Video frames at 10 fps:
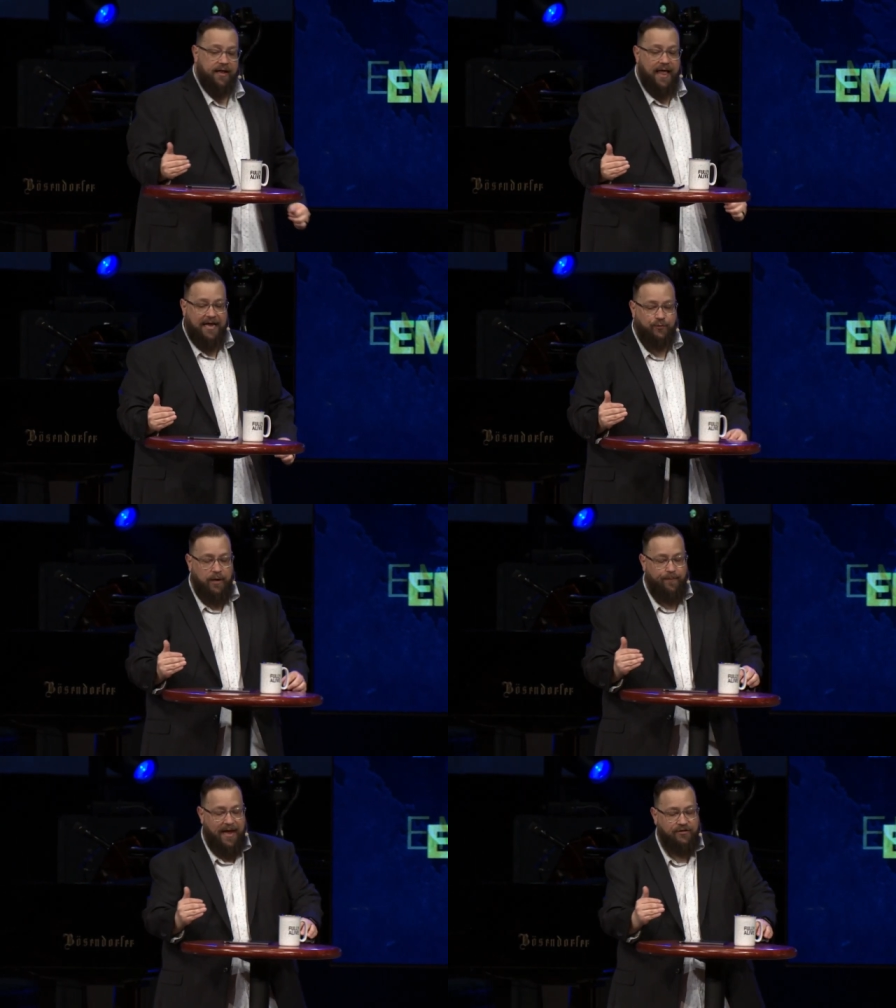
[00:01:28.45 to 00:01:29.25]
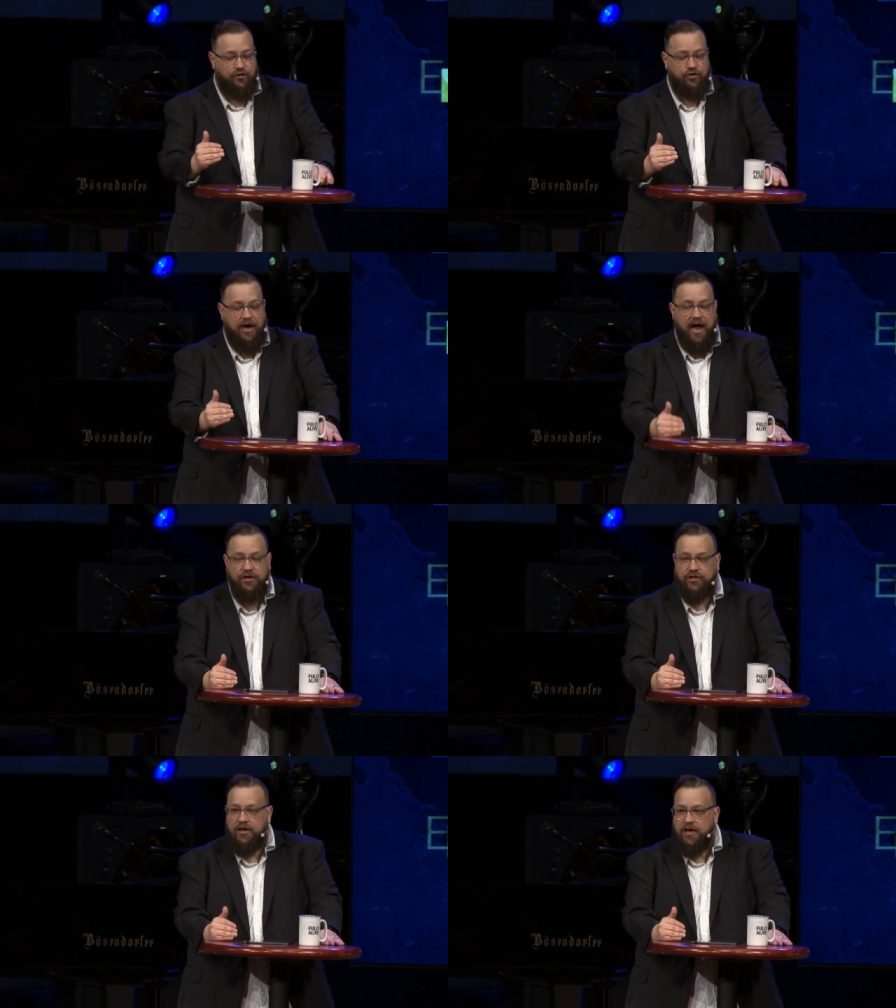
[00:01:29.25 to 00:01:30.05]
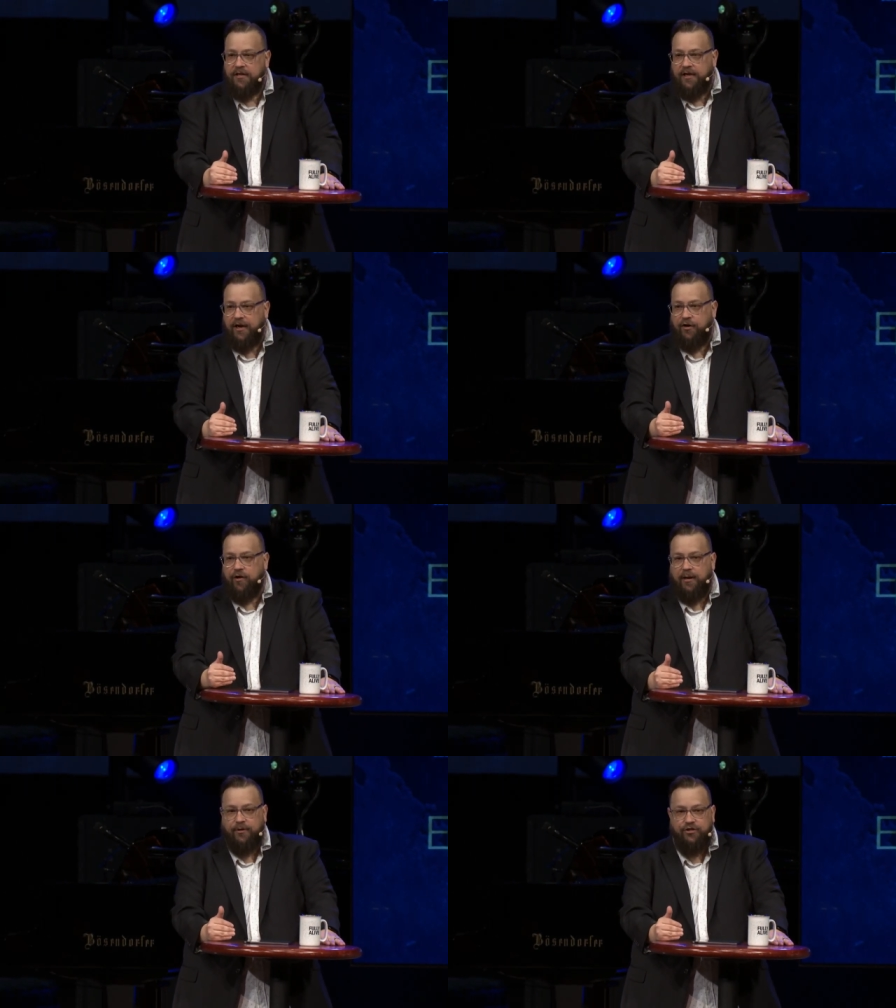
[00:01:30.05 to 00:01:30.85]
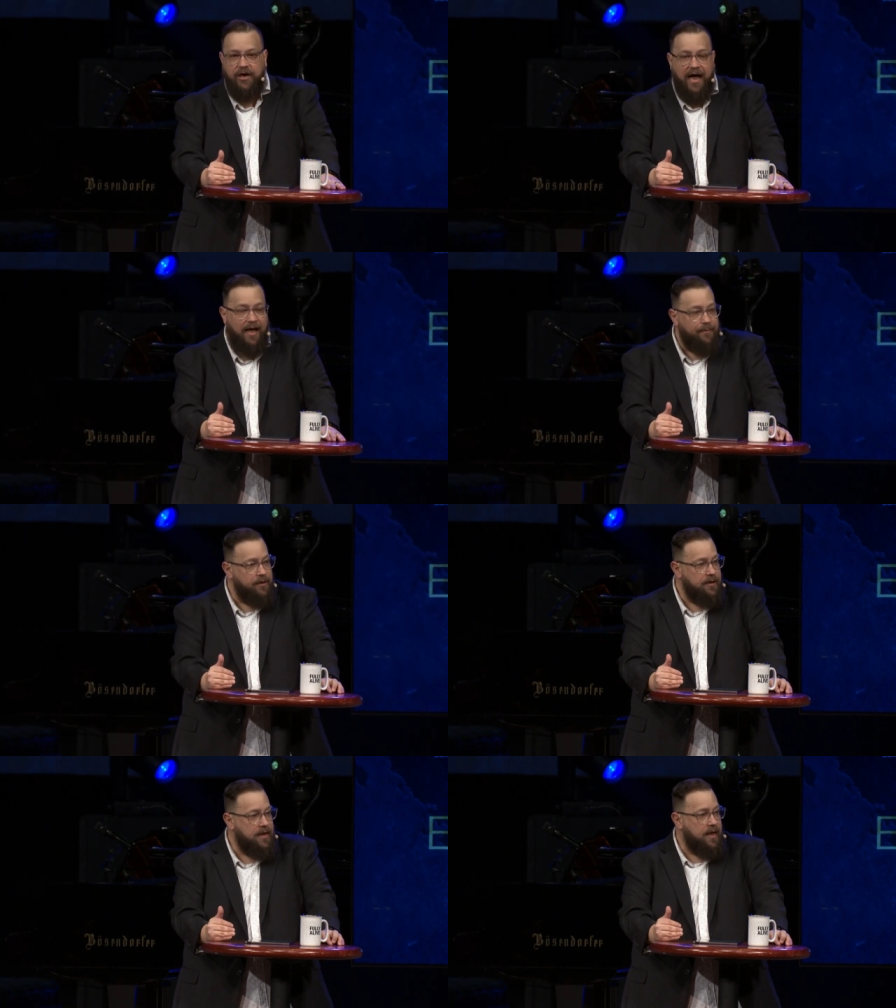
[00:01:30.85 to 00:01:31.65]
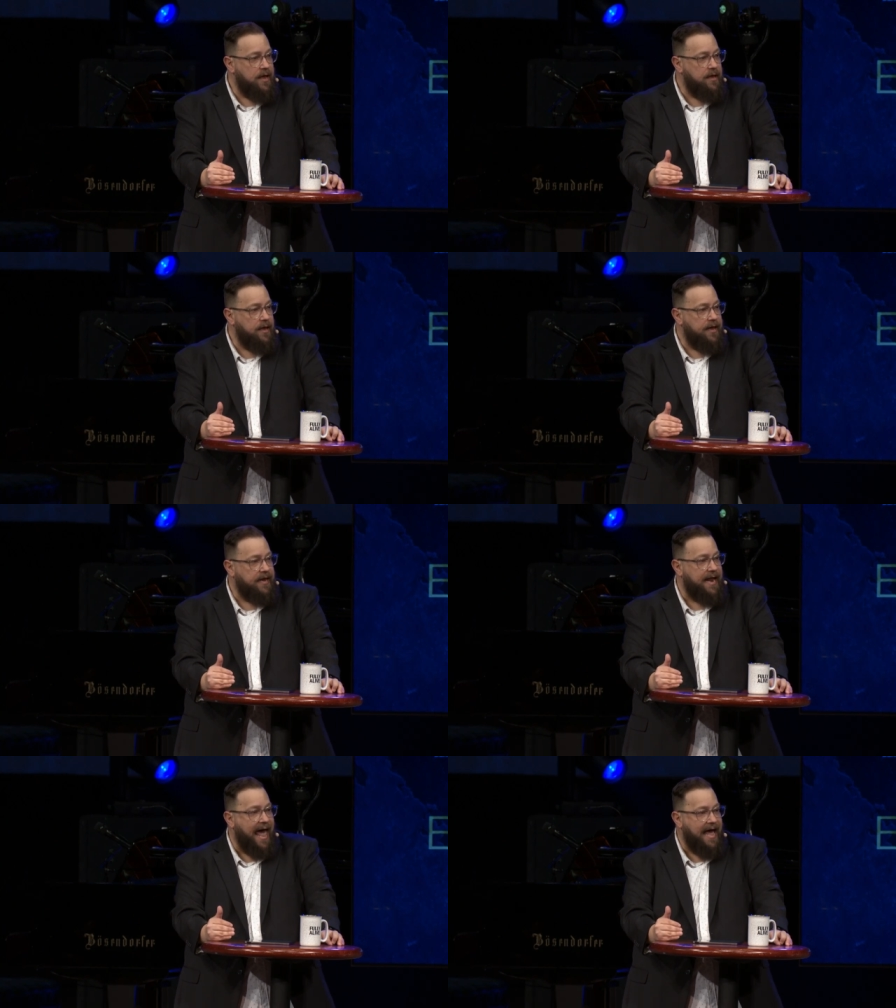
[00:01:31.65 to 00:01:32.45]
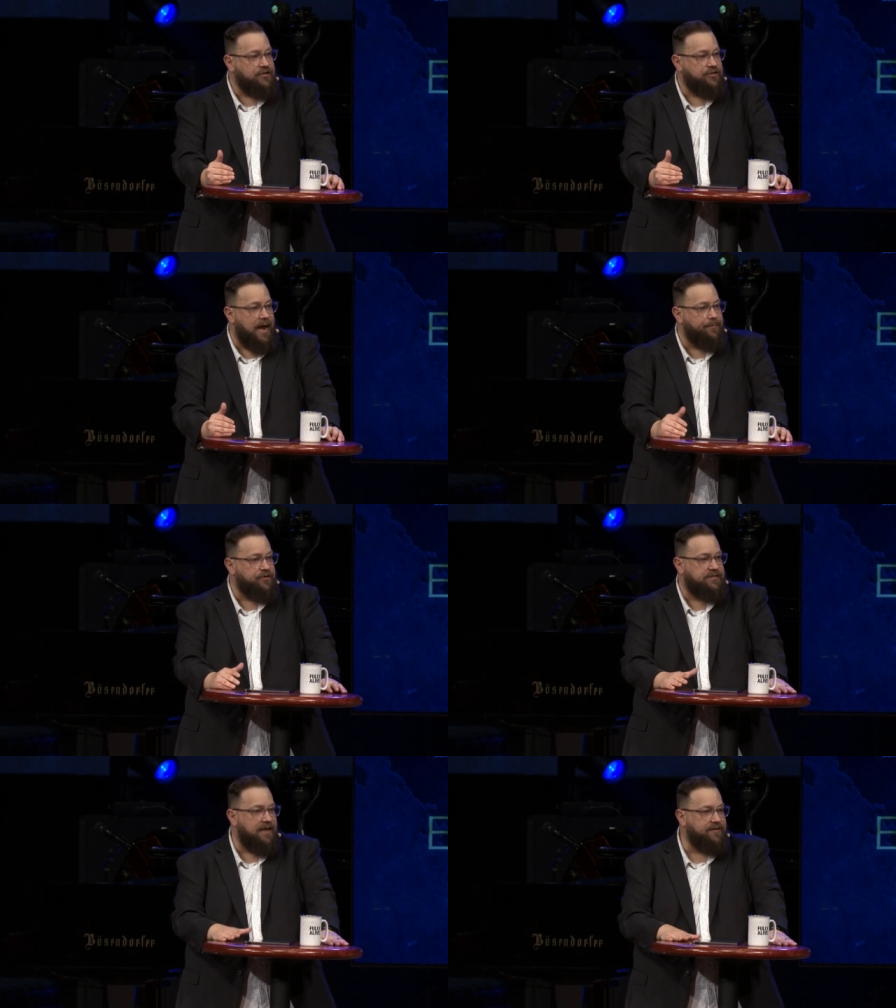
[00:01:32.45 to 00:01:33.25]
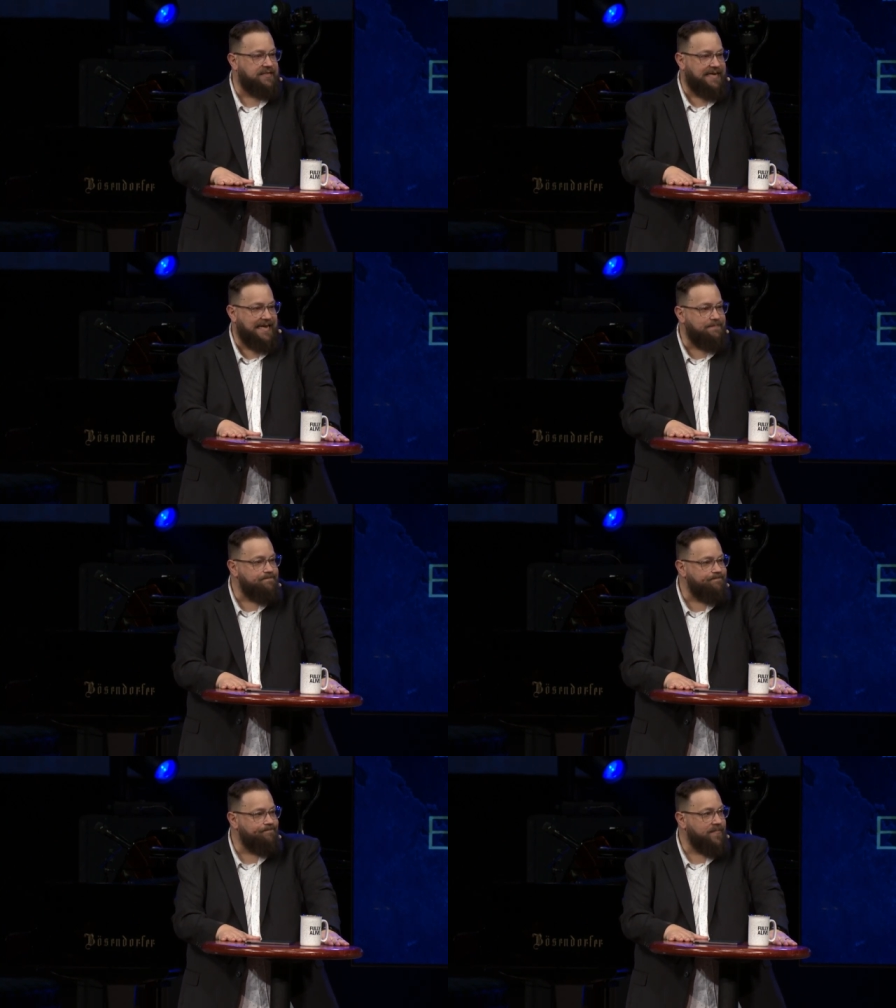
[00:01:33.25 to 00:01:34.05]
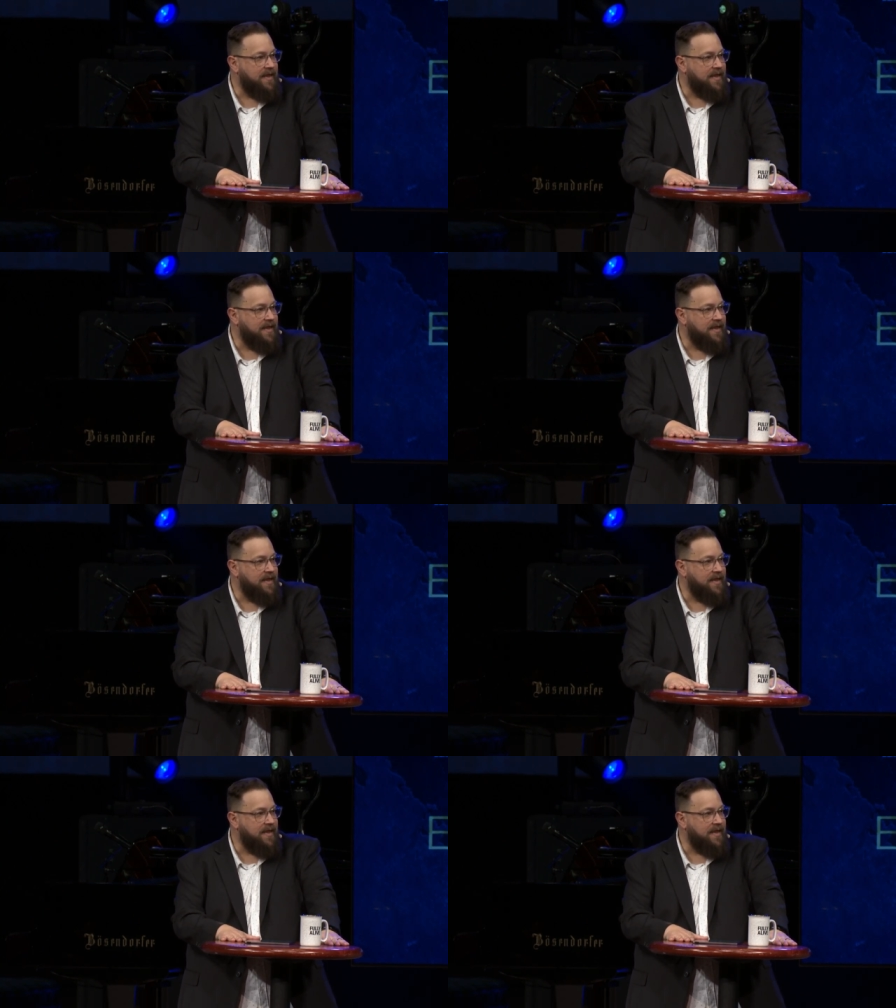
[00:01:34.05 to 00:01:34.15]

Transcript: Last week, Pastor Josh did an incredible job in Acts chapter 17.